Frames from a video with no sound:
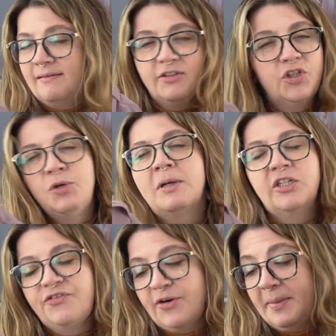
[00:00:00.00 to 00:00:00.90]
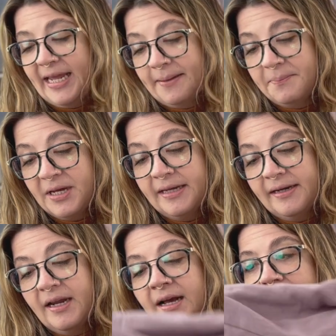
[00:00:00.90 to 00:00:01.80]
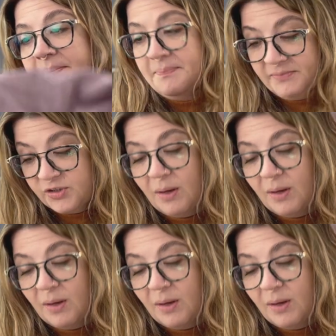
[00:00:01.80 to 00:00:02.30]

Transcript: too much for me, but so